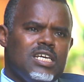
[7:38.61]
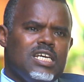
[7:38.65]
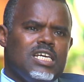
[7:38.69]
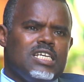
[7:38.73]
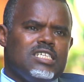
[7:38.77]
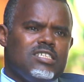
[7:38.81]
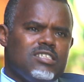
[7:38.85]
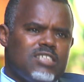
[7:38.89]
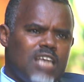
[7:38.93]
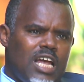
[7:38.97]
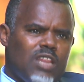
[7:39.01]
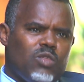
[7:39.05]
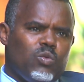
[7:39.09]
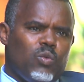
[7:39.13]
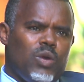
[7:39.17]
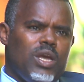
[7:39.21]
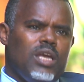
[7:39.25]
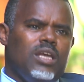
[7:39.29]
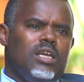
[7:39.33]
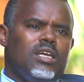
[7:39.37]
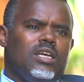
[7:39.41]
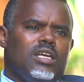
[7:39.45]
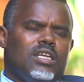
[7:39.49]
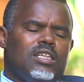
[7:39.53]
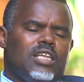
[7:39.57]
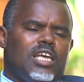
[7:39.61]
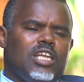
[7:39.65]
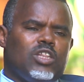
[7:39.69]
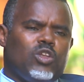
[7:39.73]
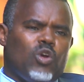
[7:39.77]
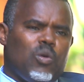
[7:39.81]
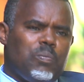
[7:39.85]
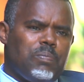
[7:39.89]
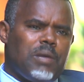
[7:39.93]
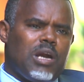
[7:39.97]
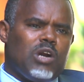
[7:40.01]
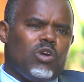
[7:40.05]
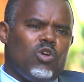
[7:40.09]
In that way, the
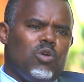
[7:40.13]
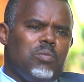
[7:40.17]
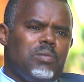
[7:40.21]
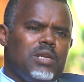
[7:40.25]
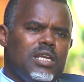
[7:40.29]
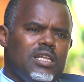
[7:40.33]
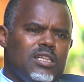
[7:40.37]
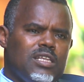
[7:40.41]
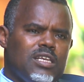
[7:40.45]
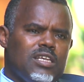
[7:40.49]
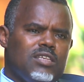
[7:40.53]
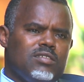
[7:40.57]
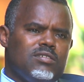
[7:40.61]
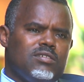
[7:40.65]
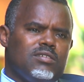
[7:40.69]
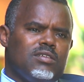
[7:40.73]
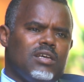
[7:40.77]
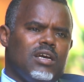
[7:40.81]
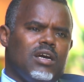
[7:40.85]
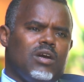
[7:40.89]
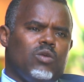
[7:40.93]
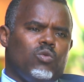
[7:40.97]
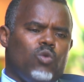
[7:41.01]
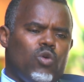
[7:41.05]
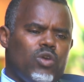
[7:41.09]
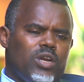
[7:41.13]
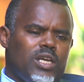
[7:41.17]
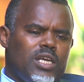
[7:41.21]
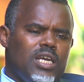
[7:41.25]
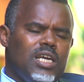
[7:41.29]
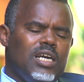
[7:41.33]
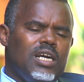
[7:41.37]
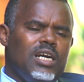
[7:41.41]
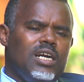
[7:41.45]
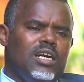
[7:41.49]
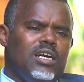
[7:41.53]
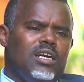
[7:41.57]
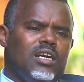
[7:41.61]
Ethiopian community is
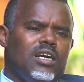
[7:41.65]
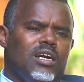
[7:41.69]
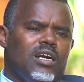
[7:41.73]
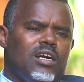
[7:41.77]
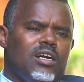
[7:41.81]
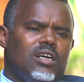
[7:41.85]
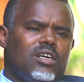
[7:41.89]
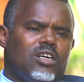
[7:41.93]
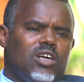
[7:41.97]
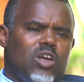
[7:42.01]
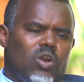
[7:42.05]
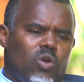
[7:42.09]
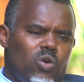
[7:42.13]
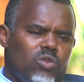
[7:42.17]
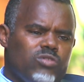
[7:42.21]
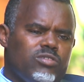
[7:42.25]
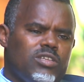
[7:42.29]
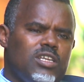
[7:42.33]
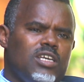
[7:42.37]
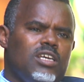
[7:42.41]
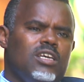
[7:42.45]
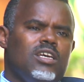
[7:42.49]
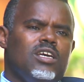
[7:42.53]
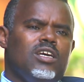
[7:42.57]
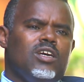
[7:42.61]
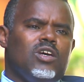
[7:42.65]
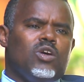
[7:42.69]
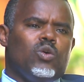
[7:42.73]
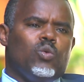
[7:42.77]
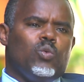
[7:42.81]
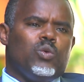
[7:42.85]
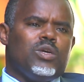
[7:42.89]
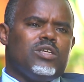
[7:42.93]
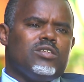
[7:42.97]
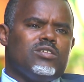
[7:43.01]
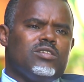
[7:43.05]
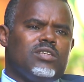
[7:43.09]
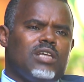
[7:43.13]
working closely
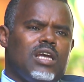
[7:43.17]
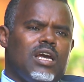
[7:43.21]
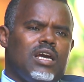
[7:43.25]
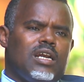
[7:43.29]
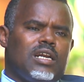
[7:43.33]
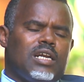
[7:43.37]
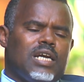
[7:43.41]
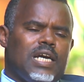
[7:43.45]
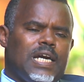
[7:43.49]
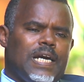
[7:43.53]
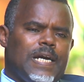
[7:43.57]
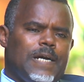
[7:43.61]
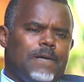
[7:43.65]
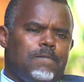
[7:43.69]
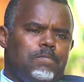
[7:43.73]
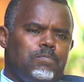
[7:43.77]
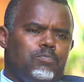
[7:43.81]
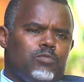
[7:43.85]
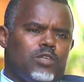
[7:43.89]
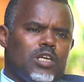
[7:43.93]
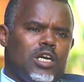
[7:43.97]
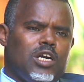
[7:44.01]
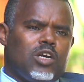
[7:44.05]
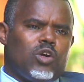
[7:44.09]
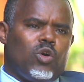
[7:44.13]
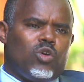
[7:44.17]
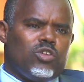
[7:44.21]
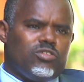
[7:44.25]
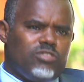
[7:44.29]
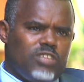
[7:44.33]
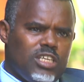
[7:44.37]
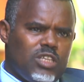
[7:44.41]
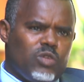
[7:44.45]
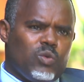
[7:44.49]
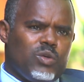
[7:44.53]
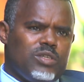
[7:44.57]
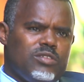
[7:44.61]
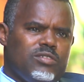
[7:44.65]
with their
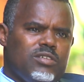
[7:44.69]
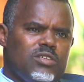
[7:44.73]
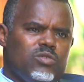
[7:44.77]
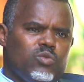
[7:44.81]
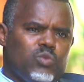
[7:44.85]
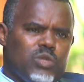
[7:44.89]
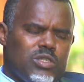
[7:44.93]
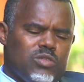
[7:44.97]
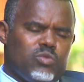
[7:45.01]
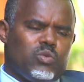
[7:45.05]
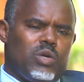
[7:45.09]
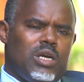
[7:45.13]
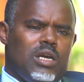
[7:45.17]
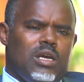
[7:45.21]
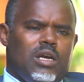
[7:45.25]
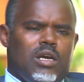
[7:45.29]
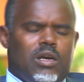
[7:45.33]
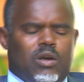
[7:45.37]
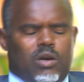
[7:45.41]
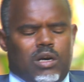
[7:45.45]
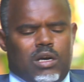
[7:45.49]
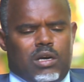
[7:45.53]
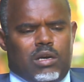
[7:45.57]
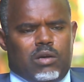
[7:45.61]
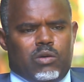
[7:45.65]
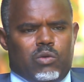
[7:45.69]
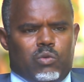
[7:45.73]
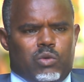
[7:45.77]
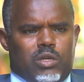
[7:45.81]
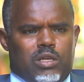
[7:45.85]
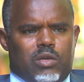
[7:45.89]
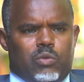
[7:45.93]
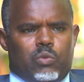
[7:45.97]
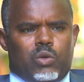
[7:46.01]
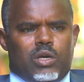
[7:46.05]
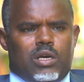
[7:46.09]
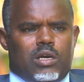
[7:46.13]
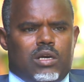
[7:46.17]
constituencies, with
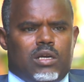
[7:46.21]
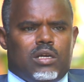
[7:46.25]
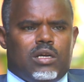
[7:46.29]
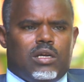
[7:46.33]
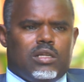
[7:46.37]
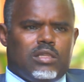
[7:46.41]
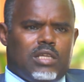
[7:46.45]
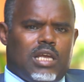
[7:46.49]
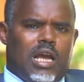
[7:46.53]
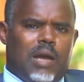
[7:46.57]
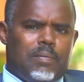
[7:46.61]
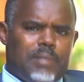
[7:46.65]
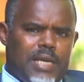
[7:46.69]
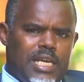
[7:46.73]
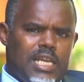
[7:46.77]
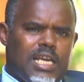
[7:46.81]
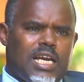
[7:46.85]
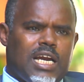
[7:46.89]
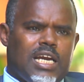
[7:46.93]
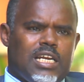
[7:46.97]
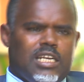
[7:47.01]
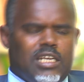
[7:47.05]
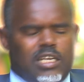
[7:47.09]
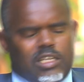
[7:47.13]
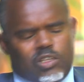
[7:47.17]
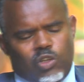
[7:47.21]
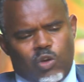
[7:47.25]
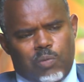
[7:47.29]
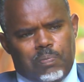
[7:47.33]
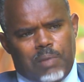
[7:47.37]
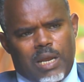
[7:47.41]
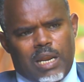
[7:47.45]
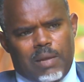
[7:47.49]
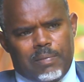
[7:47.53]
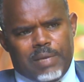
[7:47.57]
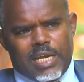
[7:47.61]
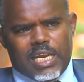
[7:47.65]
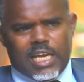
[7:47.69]
the
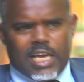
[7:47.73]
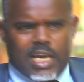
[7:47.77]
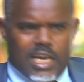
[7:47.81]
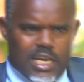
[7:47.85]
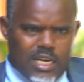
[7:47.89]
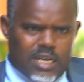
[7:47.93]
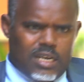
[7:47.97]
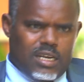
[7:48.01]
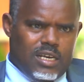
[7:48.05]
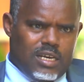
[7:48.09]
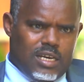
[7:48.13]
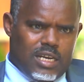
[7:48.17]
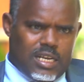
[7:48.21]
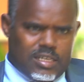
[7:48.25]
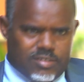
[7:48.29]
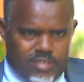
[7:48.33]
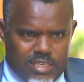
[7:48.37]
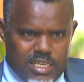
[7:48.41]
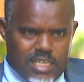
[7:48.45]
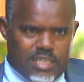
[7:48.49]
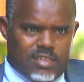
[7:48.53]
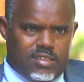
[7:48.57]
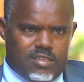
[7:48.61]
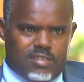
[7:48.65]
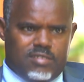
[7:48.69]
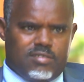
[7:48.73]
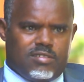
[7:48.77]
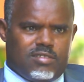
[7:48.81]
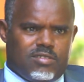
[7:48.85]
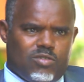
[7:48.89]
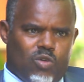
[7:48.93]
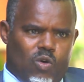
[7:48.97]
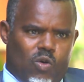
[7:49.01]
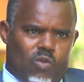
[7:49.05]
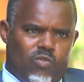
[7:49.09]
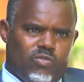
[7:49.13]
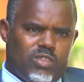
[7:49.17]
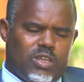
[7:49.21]
Ethiopian American residents
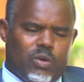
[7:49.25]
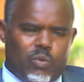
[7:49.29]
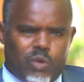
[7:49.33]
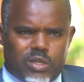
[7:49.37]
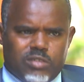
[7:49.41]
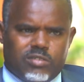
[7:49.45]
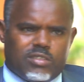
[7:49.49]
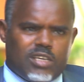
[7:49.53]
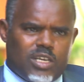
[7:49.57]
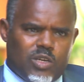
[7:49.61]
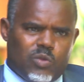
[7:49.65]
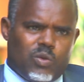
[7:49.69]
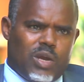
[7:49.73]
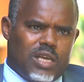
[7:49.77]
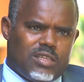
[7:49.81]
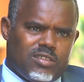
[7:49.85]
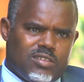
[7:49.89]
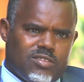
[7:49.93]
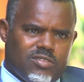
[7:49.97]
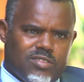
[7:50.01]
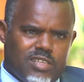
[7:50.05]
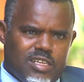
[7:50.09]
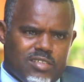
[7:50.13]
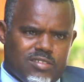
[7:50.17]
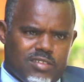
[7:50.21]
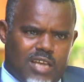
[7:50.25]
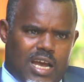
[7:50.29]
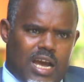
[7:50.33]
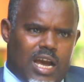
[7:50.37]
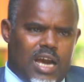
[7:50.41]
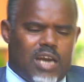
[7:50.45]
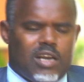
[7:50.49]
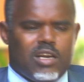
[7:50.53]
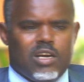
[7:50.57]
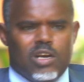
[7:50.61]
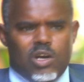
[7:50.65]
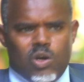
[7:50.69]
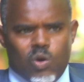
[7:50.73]
of the Western United States
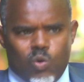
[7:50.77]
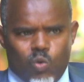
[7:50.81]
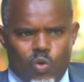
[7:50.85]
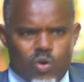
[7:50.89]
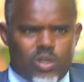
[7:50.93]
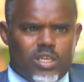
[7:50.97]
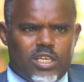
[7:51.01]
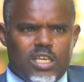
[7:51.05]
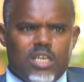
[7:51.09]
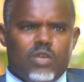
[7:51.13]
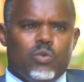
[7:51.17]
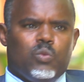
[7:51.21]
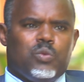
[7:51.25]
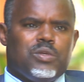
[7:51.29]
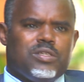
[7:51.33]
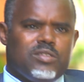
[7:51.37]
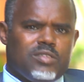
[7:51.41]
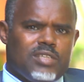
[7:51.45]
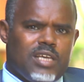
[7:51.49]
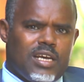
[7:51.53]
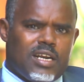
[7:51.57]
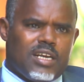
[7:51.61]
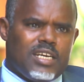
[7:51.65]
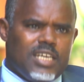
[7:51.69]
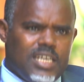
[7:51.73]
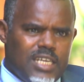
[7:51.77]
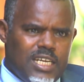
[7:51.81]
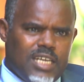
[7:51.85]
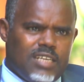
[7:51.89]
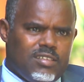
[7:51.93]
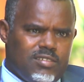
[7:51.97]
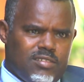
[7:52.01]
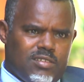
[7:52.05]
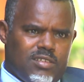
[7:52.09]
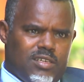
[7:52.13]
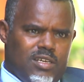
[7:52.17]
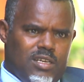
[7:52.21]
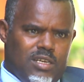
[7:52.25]
are working with their
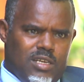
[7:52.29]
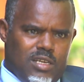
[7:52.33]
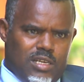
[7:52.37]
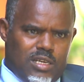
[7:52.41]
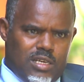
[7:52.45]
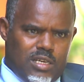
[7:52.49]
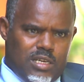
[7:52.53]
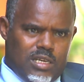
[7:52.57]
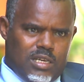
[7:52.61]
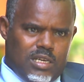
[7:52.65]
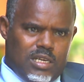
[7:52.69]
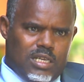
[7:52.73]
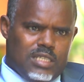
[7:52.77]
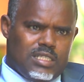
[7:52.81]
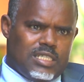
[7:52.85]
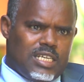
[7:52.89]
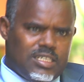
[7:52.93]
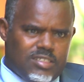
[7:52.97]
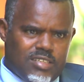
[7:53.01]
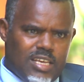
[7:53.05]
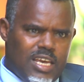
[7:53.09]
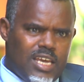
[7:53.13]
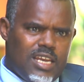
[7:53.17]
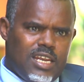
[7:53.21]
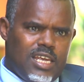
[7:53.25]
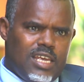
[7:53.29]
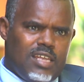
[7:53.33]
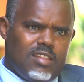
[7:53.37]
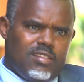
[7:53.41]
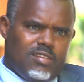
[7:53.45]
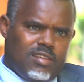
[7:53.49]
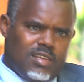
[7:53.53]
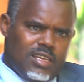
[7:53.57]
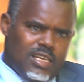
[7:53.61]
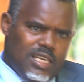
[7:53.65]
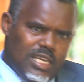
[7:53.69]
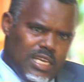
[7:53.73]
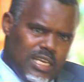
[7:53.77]
leaders in the
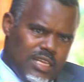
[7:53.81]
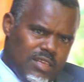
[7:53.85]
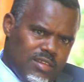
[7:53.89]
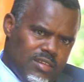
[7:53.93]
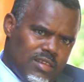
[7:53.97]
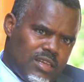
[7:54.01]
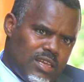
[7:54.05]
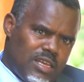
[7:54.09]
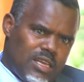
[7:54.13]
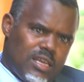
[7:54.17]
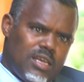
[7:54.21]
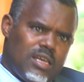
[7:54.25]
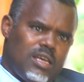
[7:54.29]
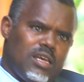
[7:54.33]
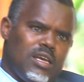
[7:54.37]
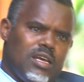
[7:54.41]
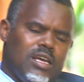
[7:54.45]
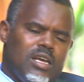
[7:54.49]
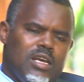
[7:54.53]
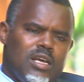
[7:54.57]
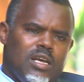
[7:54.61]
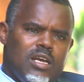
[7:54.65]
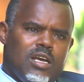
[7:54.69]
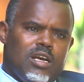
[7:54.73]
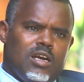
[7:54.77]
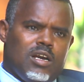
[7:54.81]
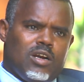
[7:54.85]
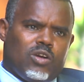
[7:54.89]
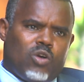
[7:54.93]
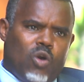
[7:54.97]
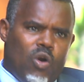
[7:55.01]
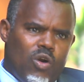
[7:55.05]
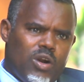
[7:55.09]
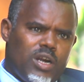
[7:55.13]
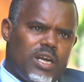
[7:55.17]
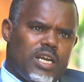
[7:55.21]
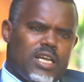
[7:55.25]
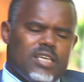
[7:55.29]
Senate, in the
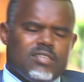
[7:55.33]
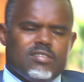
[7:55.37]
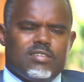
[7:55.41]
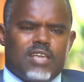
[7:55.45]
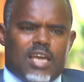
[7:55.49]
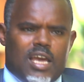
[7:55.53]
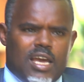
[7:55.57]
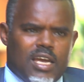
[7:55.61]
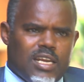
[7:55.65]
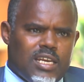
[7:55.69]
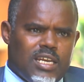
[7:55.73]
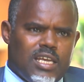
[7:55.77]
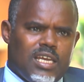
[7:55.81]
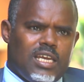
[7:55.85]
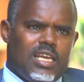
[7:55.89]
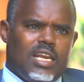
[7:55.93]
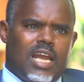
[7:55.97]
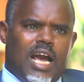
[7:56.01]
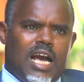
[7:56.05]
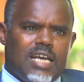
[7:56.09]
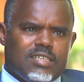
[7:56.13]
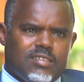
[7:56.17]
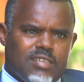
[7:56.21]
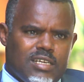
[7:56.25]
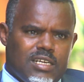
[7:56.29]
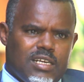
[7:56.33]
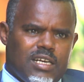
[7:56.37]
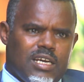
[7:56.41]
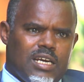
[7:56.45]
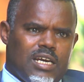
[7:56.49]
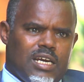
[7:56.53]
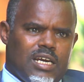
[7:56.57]
Congress, and in other